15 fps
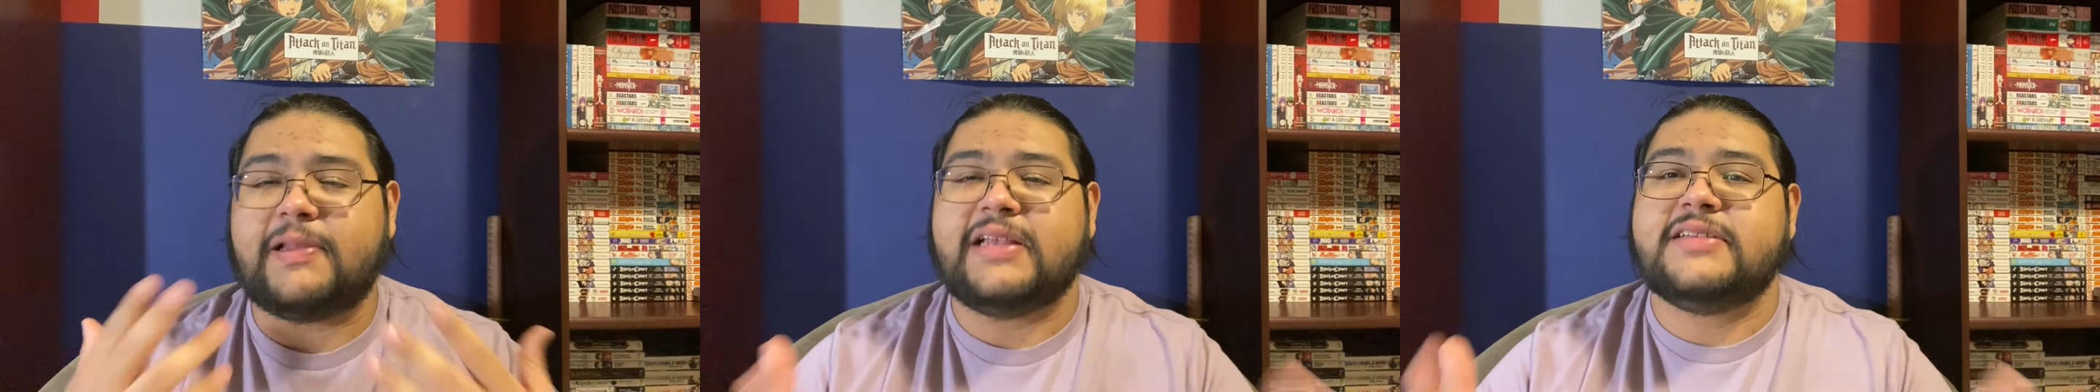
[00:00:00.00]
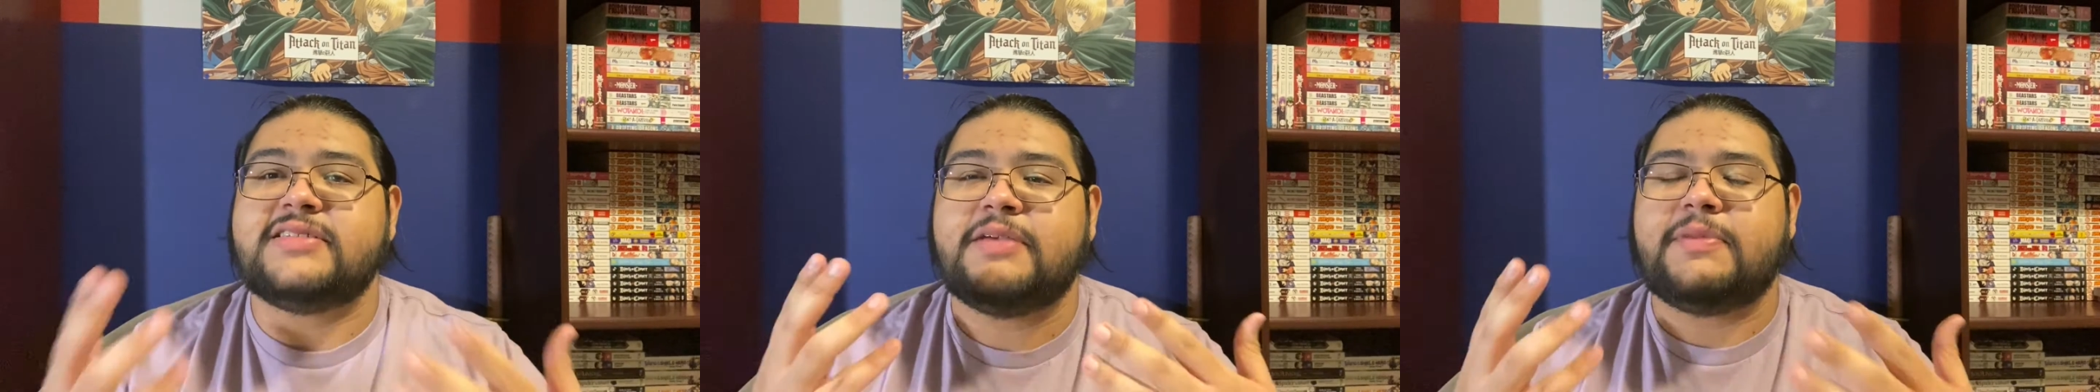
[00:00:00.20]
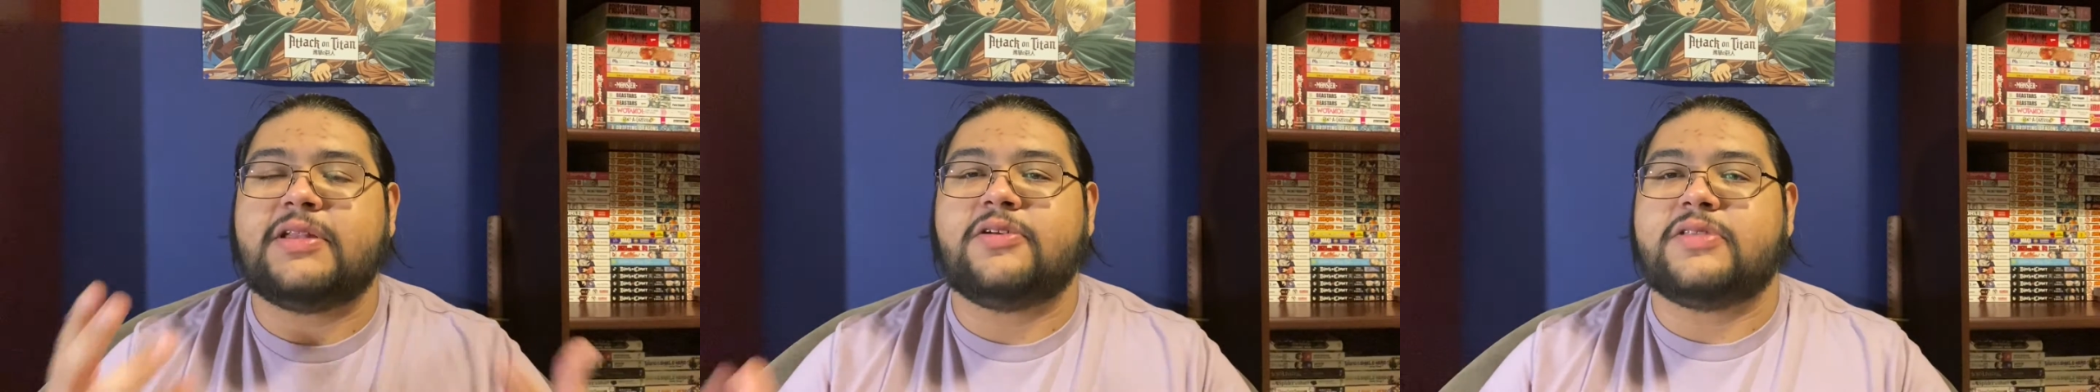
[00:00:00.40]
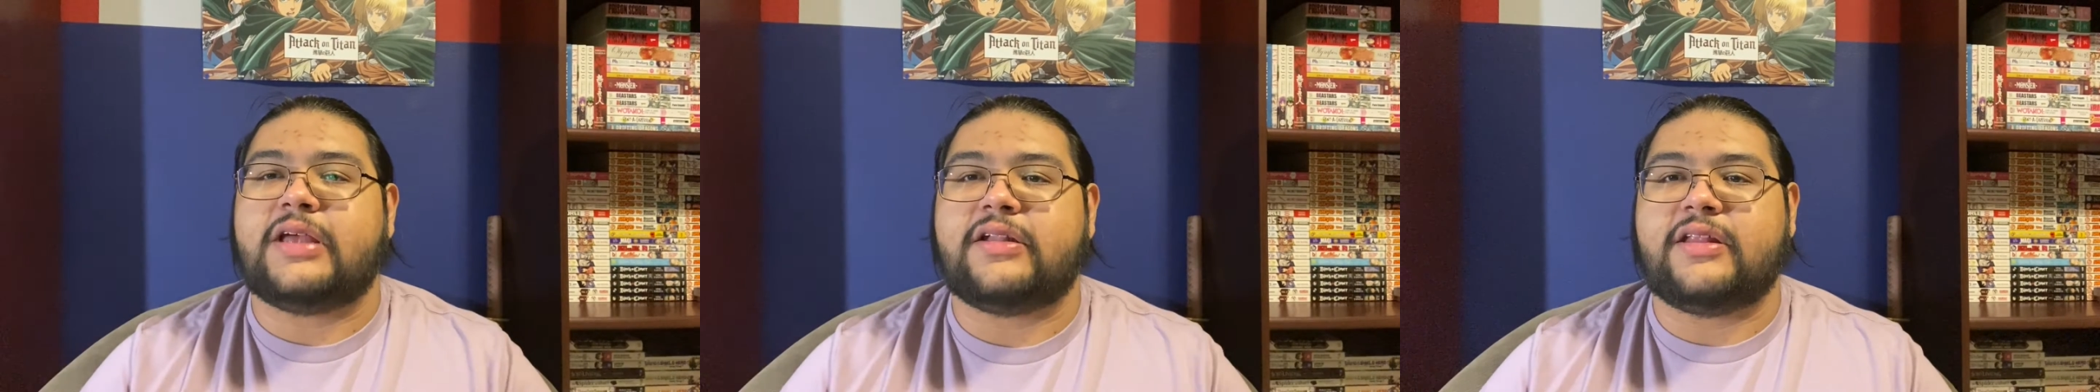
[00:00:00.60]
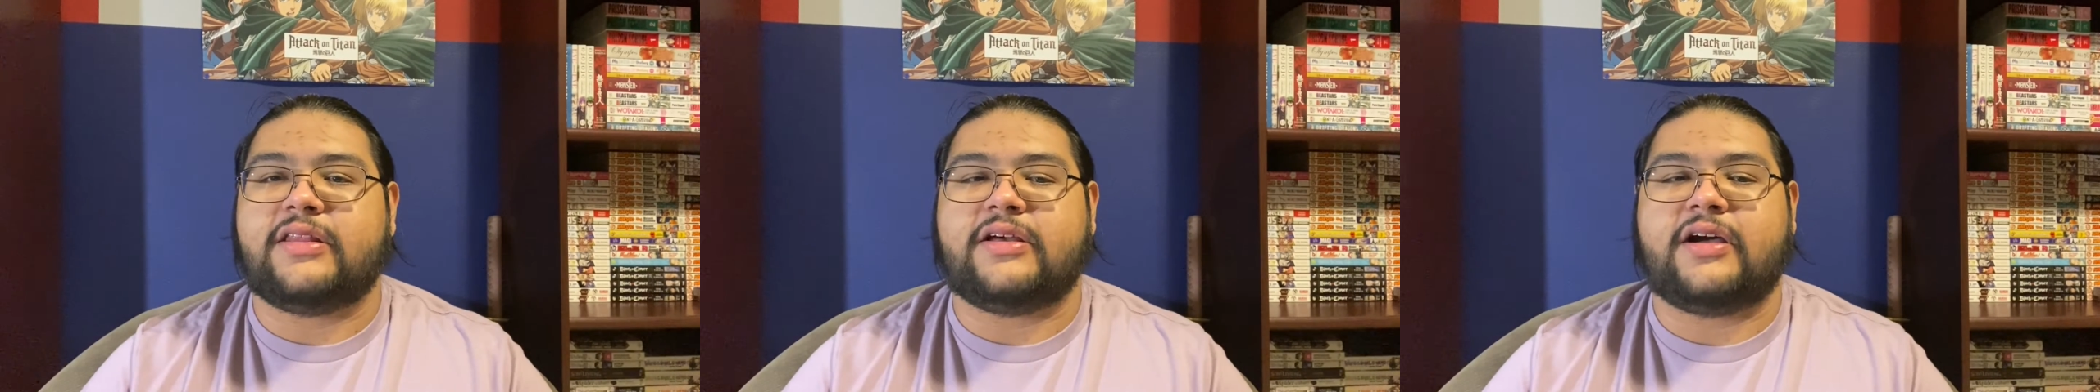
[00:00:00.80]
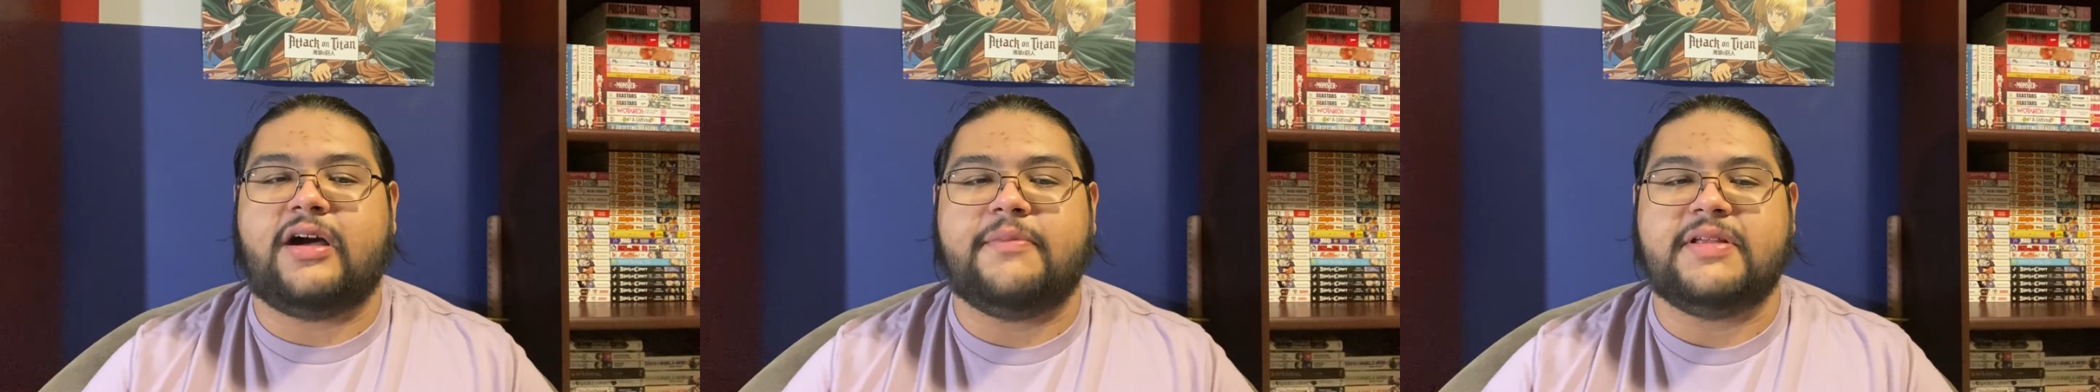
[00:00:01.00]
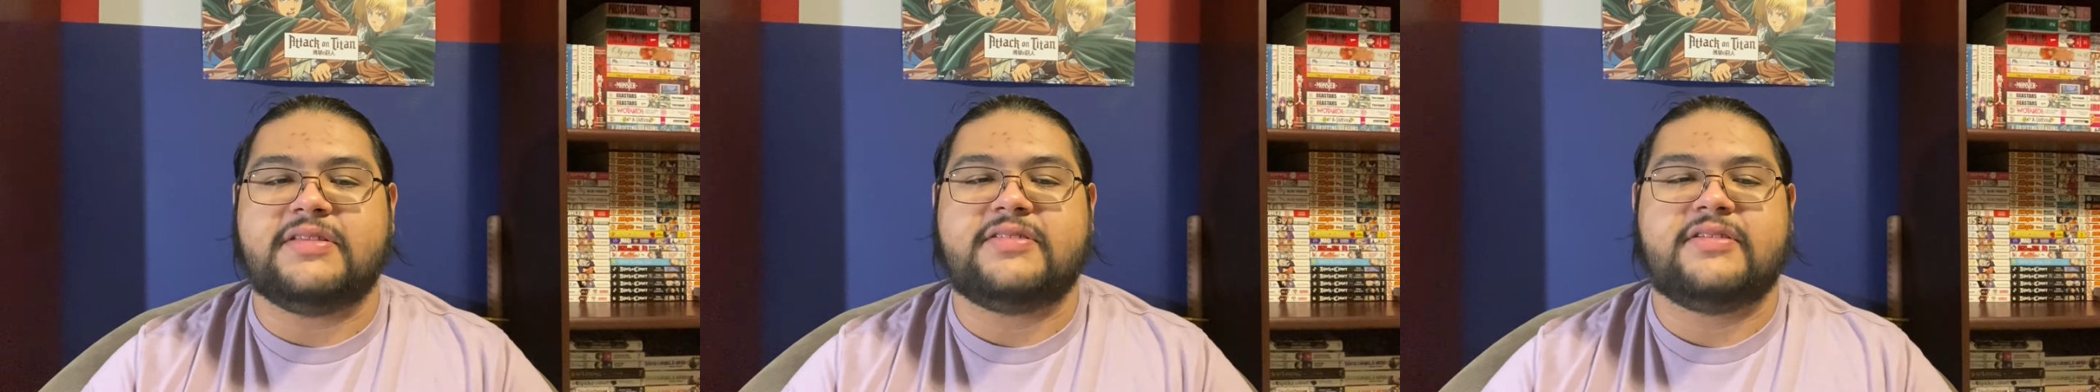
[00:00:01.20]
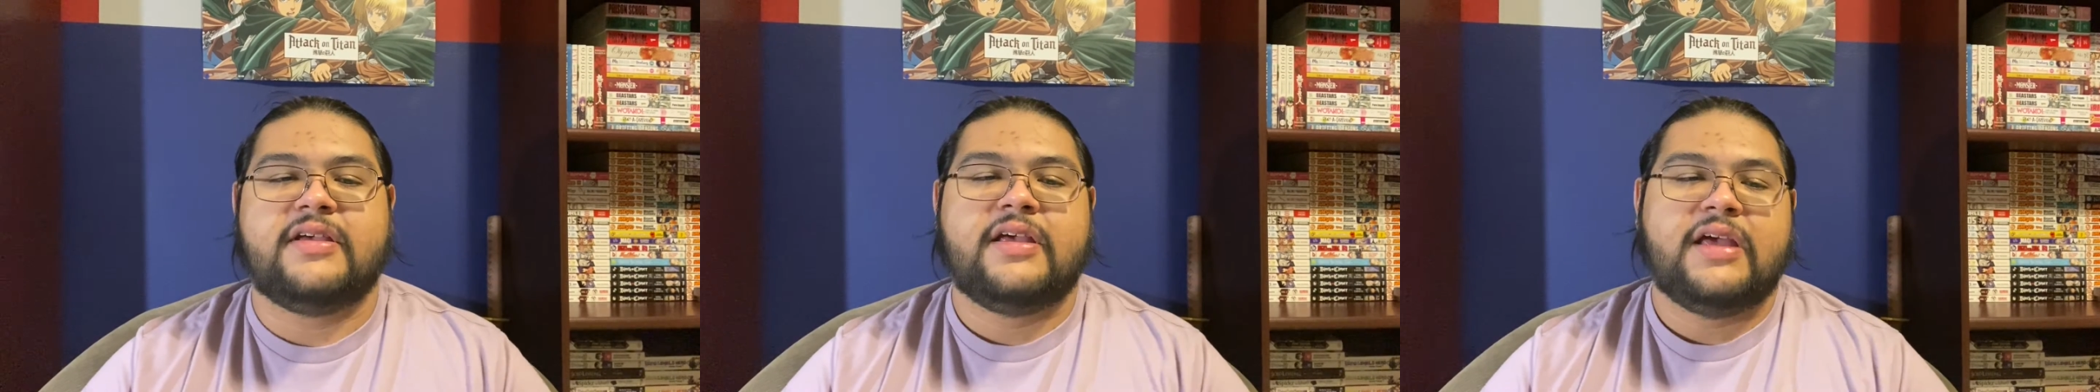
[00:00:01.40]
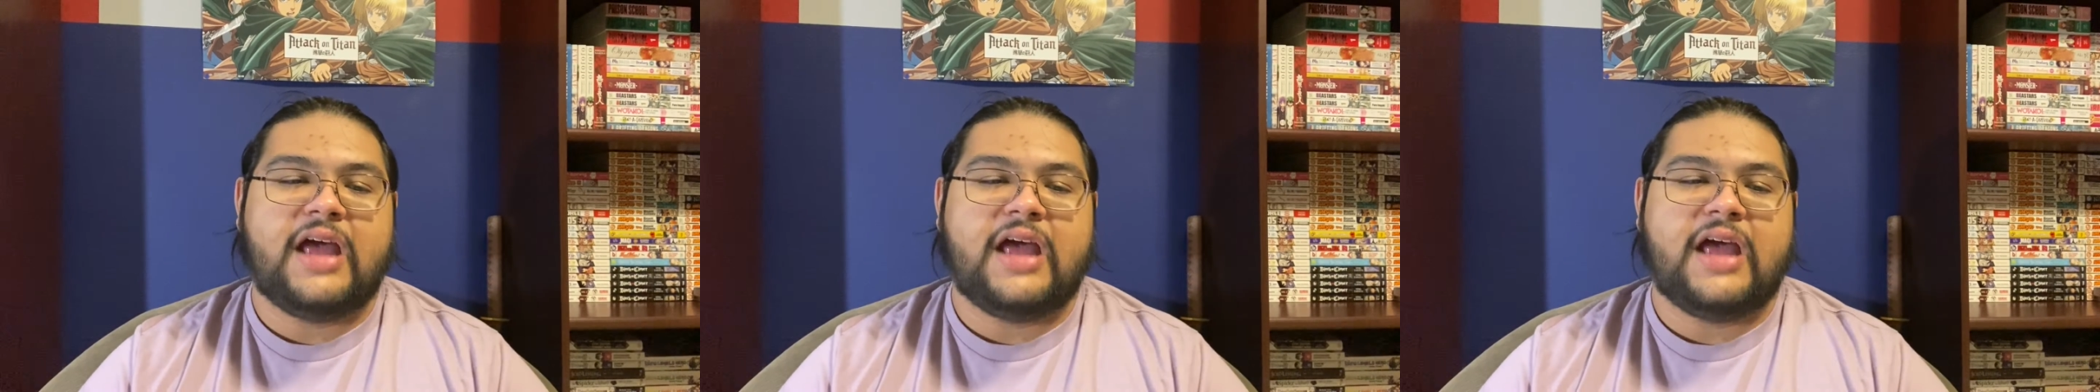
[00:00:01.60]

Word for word: please let me know down in the comments.